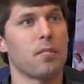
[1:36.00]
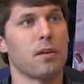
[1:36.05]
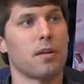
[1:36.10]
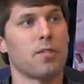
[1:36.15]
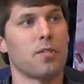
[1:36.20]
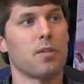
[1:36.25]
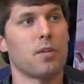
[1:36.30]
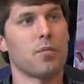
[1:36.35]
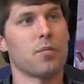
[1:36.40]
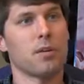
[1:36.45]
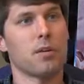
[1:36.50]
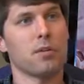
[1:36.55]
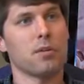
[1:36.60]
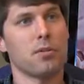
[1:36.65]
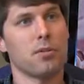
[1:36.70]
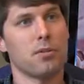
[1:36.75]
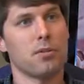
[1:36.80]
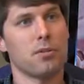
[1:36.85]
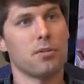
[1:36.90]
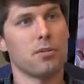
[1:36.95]
But if you want
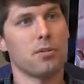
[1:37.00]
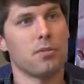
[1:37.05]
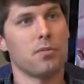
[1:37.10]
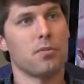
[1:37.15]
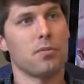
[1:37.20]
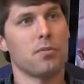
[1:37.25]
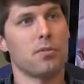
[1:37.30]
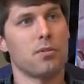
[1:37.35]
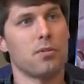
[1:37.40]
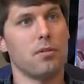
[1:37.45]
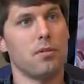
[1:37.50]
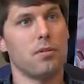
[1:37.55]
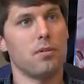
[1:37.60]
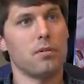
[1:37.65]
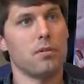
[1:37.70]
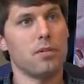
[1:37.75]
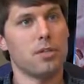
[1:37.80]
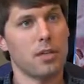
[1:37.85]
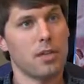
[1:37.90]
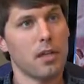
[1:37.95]
to do
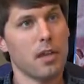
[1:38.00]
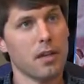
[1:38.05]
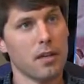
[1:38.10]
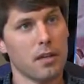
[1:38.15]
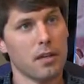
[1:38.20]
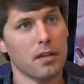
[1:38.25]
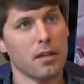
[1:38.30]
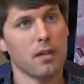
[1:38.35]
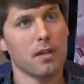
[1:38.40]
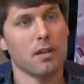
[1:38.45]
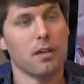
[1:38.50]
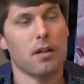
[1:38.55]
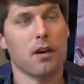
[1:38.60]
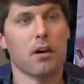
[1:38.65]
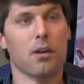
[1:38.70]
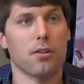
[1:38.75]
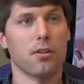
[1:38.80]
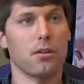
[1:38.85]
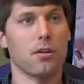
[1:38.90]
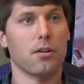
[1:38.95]
gene editing
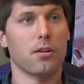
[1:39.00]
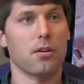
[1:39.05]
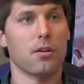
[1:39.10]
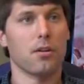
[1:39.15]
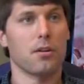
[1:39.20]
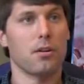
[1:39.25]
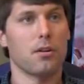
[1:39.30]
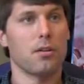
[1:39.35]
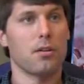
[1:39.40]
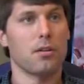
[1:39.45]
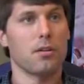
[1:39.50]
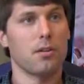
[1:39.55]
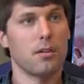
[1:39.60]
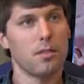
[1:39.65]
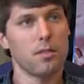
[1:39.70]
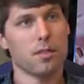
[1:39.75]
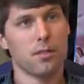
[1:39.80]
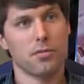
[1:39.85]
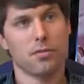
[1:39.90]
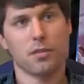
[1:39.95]
in other
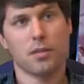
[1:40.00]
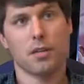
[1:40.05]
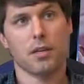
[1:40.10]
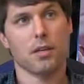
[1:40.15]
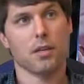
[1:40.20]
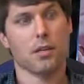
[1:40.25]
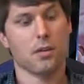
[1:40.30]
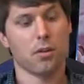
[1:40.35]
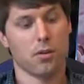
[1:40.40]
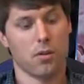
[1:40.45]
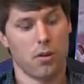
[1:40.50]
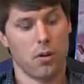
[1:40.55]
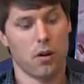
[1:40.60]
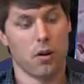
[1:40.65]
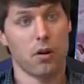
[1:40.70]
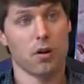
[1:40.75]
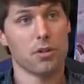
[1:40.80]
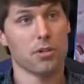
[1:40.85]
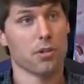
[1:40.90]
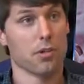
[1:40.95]
tissues like your
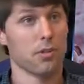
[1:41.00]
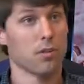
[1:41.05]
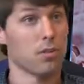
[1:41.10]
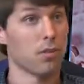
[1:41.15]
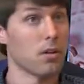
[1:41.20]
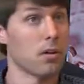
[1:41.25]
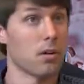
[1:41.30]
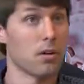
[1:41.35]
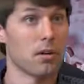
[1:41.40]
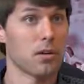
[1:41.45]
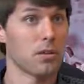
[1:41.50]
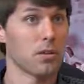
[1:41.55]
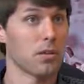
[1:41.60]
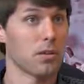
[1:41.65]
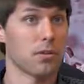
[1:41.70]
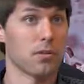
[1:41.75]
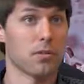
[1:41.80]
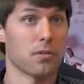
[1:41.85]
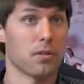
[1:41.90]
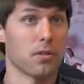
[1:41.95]
heart or your lungs
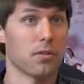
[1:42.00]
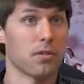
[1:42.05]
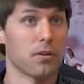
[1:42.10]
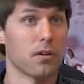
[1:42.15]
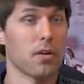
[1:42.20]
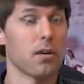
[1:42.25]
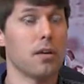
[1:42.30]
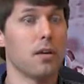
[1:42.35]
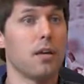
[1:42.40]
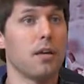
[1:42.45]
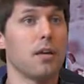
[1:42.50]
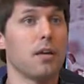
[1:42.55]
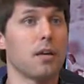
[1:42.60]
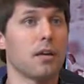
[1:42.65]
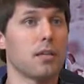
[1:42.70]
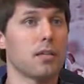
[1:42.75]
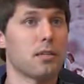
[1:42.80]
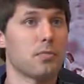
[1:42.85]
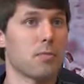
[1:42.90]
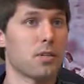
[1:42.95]
or your liver,
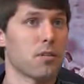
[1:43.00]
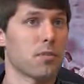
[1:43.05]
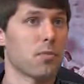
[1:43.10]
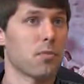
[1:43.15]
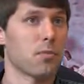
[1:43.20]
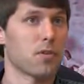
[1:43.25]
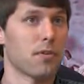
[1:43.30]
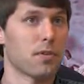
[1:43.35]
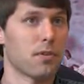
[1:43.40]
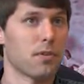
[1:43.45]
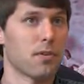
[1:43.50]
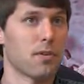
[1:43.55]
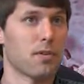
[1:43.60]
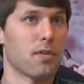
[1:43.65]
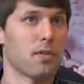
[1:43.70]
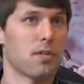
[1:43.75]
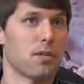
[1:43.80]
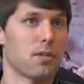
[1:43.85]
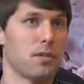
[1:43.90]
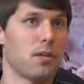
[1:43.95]
it's much more
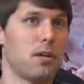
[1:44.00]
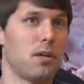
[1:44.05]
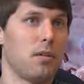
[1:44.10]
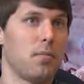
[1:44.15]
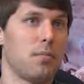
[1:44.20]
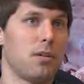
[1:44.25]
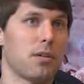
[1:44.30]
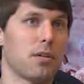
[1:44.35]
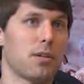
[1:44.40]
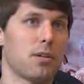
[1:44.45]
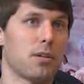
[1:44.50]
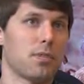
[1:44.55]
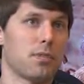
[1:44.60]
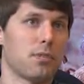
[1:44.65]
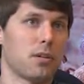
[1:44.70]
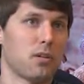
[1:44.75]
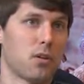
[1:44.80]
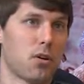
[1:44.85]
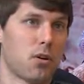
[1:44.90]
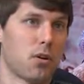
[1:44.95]
difficult because you have
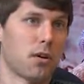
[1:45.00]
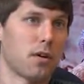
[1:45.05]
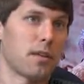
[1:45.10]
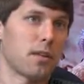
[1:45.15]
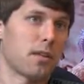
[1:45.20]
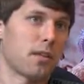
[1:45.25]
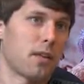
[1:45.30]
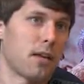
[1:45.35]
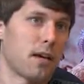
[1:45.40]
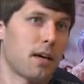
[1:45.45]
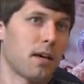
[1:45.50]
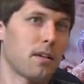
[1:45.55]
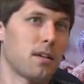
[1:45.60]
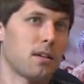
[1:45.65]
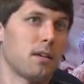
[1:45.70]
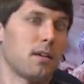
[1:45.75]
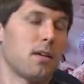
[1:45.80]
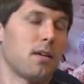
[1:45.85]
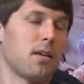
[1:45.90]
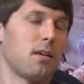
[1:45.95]
to target
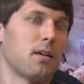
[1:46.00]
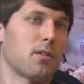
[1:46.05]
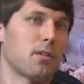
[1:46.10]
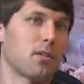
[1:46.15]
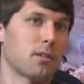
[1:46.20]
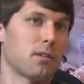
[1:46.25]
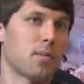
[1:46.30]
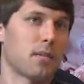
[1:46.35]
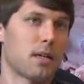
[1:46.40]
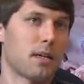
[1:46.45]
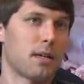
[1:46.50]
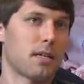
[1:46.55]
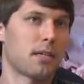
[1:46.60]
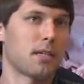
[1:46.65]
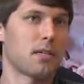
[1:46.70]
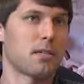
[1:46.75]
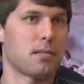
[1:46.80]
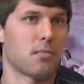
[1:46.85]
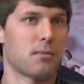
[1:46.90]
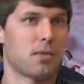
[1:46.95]
that
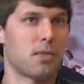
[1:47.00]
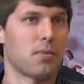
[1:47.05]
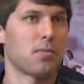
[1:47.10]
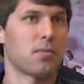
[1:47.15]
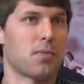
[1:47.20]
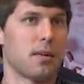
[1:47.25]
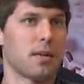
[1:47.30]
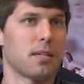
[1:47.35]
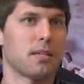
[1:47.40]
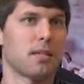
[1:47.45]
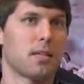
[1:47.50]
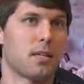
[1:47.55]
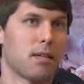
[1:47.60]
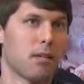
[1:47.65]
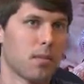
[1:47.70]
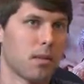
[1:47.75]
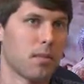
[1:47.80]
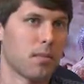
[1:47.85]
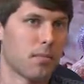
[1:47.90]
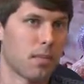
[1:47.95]
CRISPR-Cas system to the right
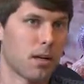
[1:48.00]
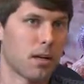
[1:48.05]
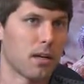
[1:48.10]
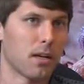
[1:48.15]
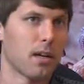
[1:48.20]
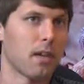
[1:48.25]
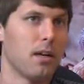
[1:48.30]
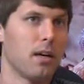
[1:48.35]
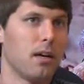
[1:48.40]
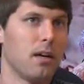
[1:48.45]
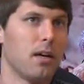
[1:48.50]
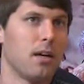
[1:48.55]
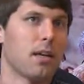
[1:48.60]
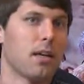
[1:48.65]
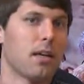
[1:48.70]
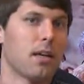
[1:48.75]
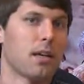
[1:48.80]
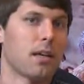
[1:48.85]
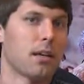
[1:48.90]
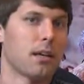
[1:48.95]
cell in the body,
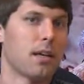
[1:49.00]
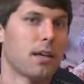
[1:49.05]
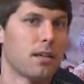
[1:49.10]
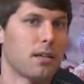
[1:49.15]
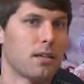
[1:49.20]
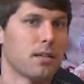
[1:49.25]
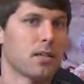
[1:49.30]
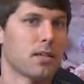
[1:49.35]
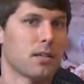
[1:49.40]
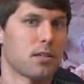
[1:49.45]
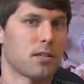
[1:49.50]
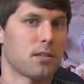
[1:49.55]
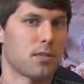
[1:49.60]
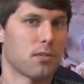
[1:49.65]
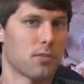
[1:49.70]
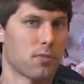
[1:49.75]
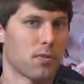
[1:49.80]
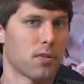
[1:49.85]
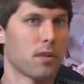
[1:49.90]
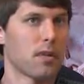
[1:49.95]
and that is
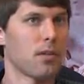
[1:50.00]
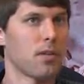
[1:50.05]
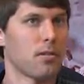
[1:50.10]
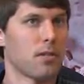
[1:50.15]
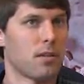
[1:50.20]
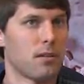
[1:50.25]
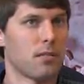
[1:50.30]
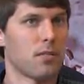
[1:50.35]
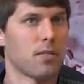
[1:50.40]
extraordinarily